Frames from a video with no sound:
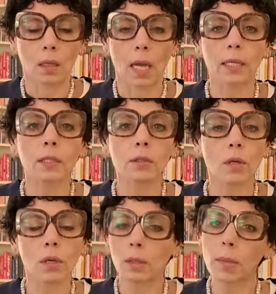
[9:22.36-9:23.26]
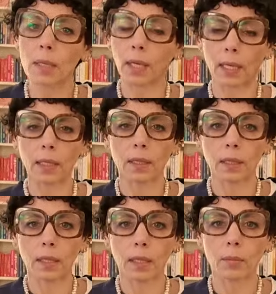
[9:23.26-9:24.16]
I can talk about
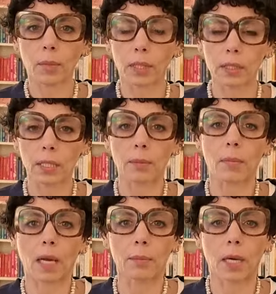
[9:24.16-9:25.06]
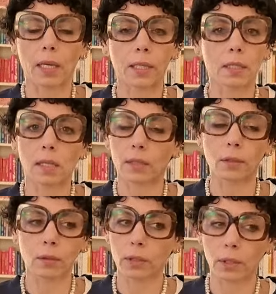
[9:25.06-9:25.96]
anything, but it's like my body's like,
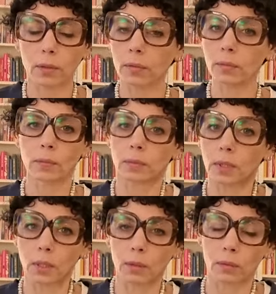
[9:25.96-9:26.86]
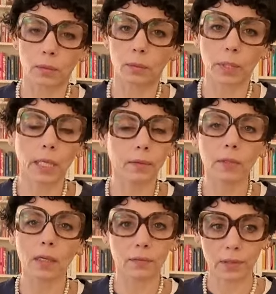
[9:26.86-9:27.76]
no, girl, no, we have
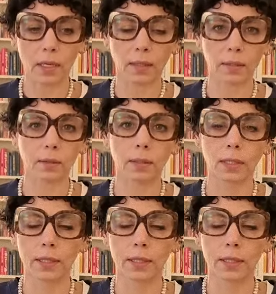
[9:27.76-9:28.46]
not forgotten.